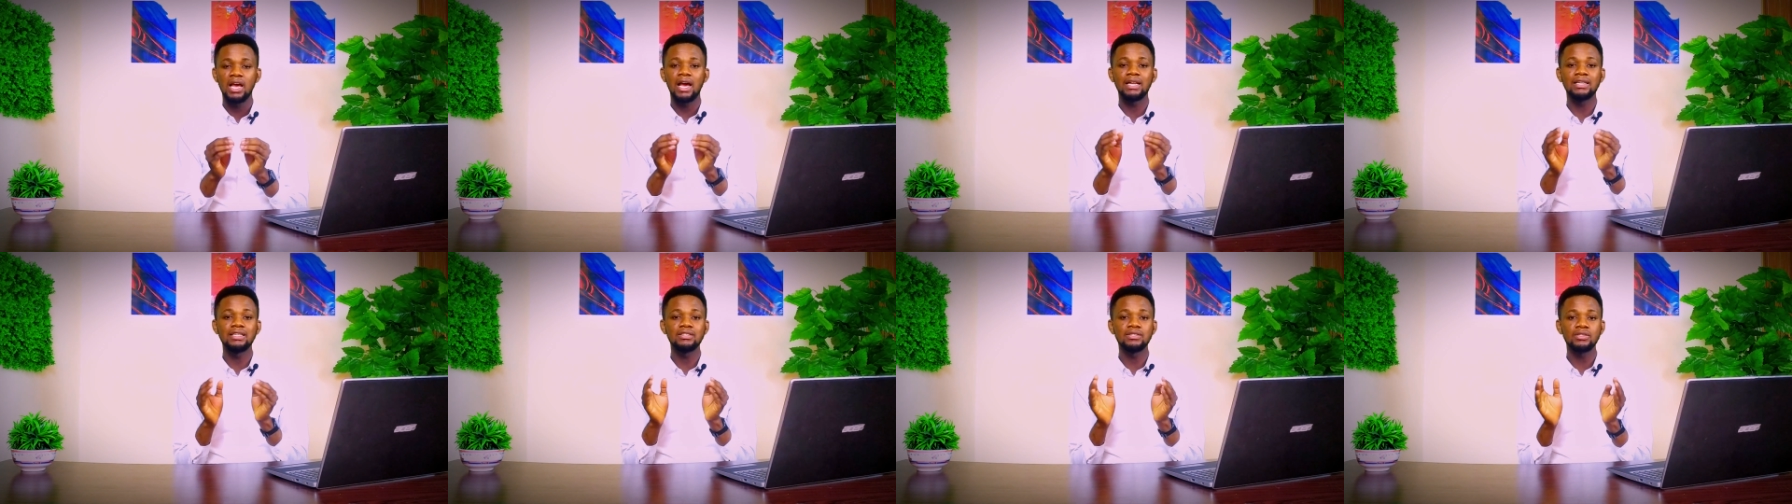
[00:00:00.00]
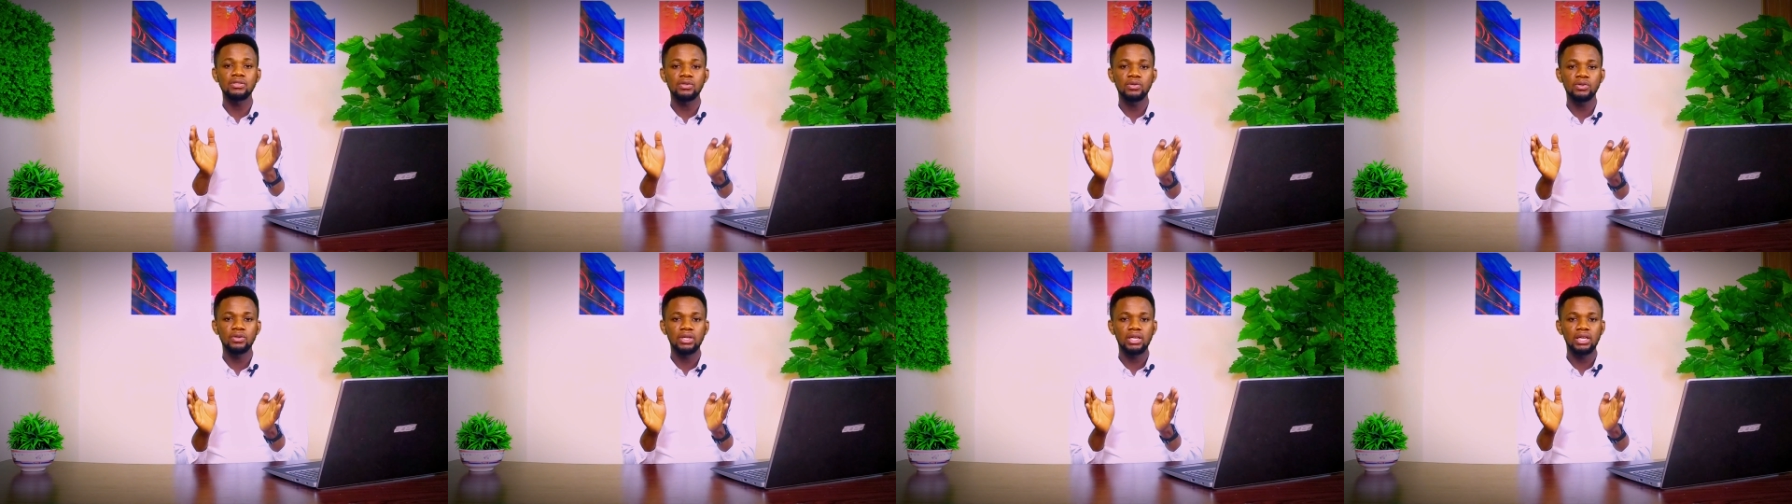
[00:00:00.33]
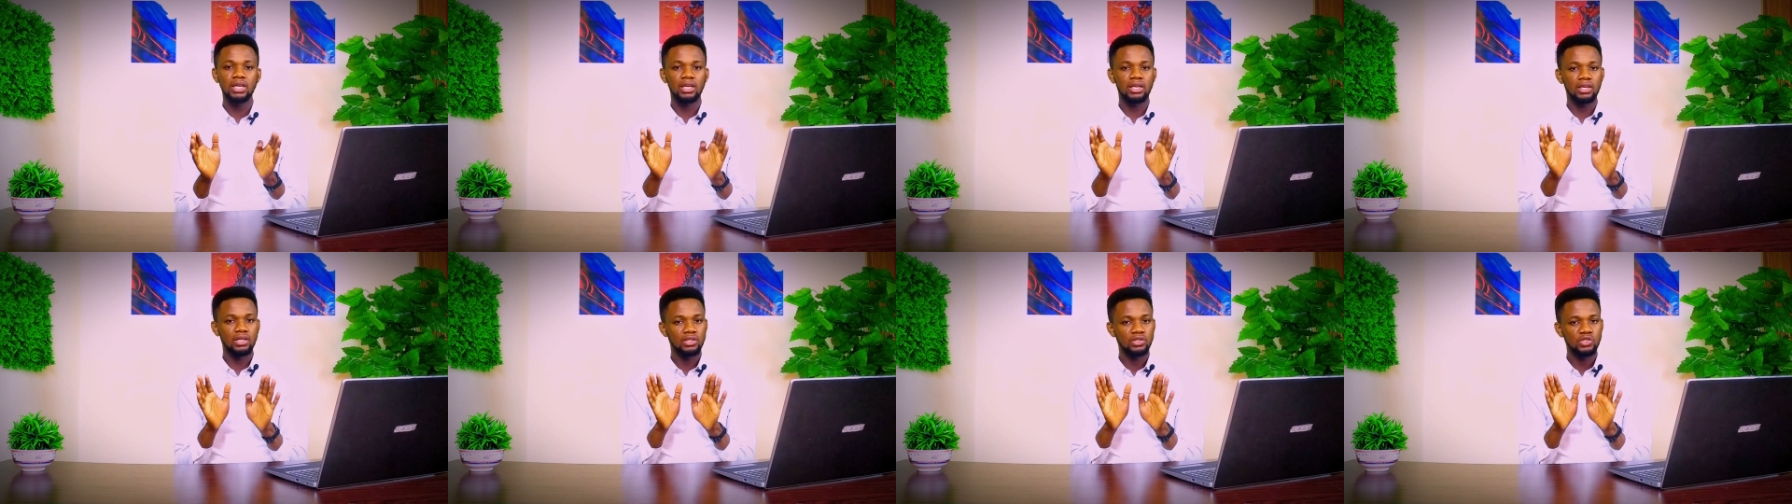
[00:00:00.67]
And it's
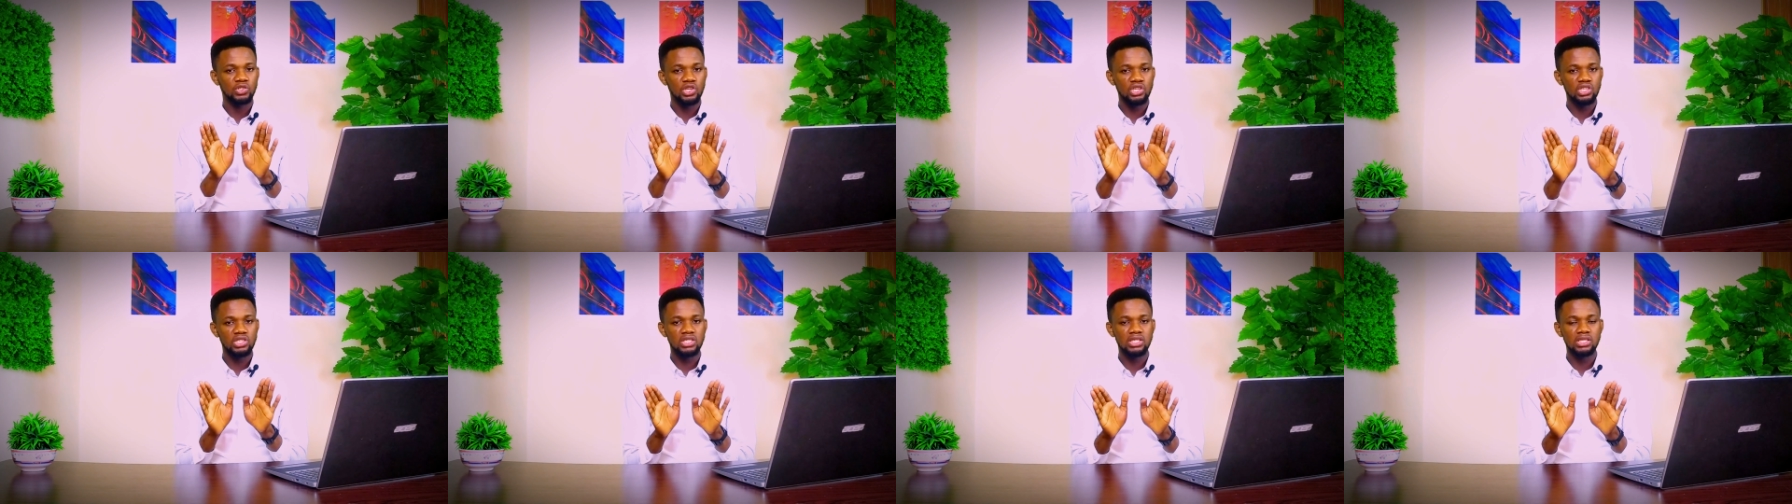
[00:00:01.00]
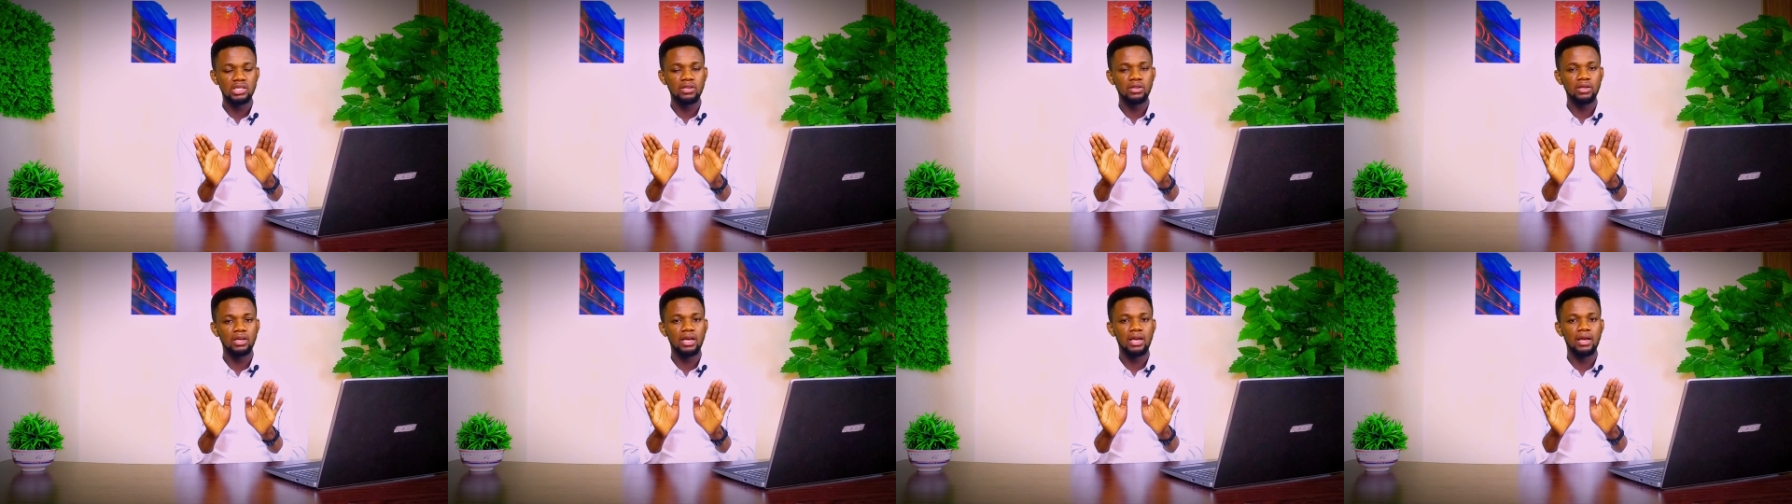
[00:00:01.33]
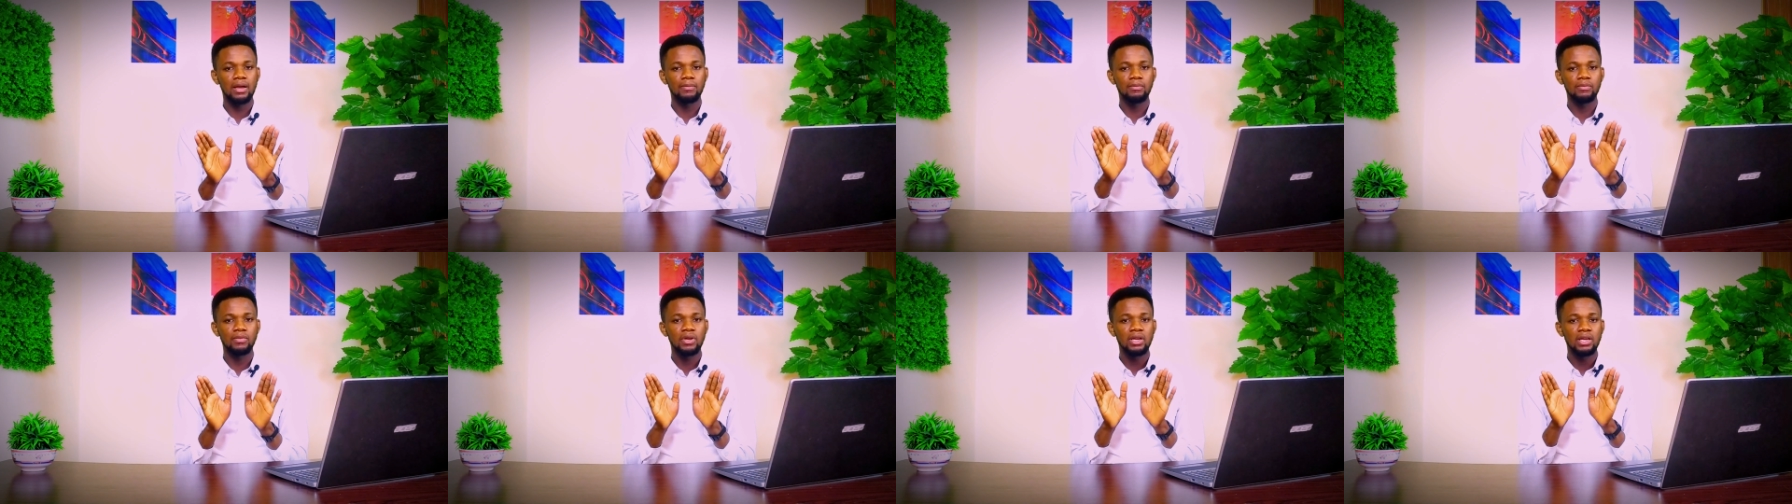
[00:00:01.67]
okay. Just stay
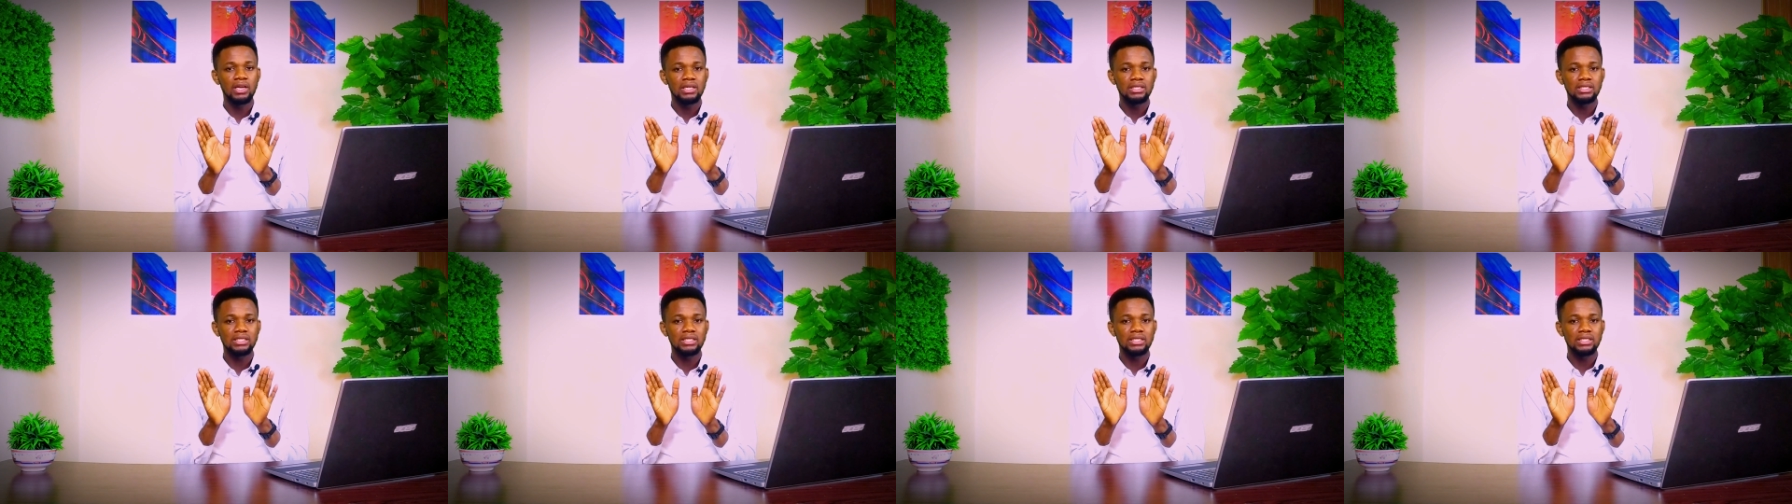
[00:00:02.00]
calm,